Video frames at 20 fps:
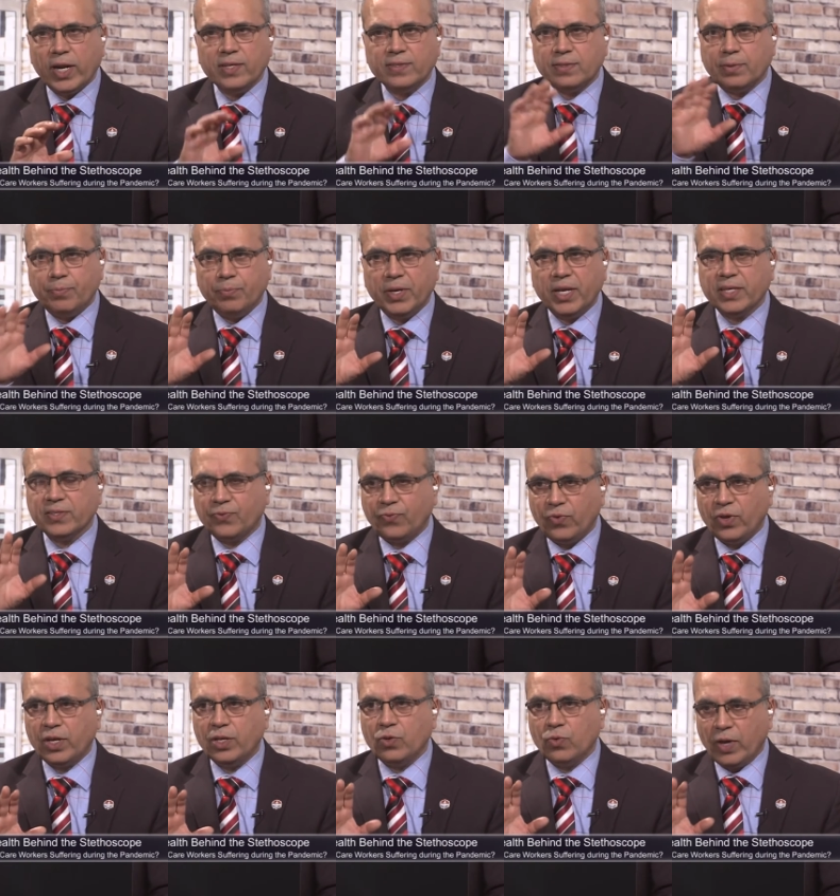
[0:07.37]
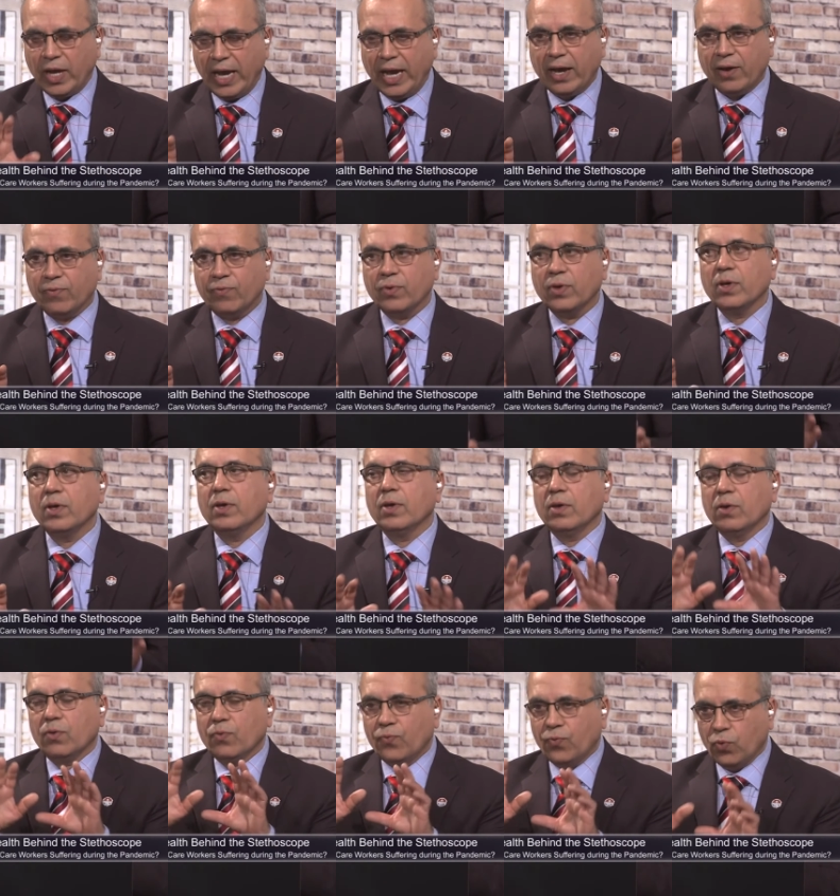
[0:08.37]
is the biggest fear you have
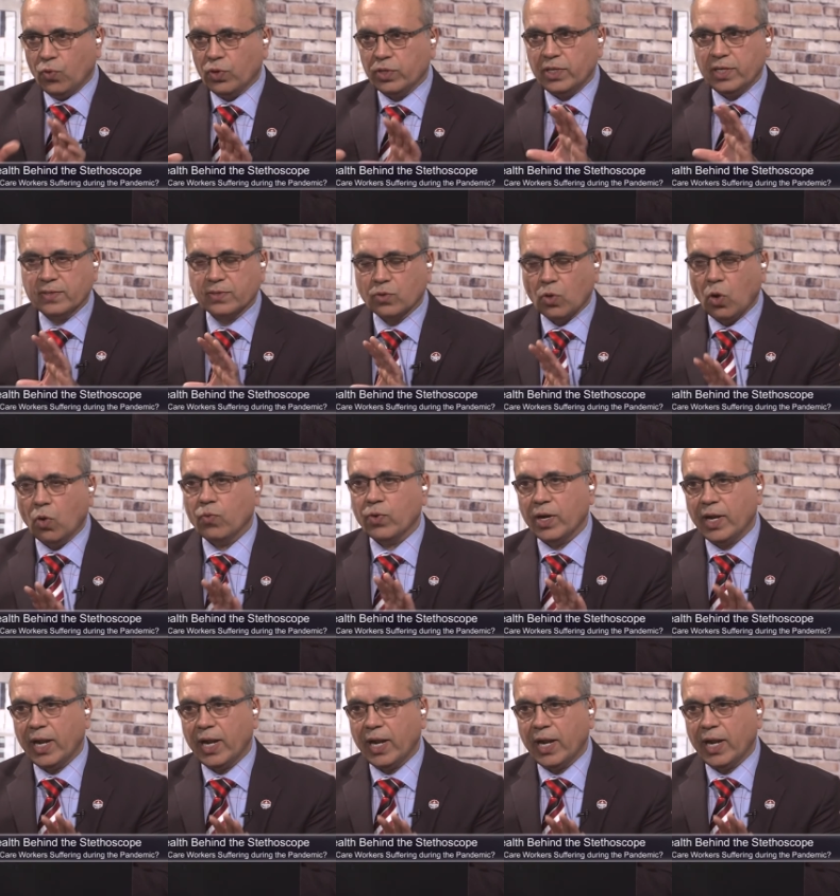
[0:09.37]
for this COVID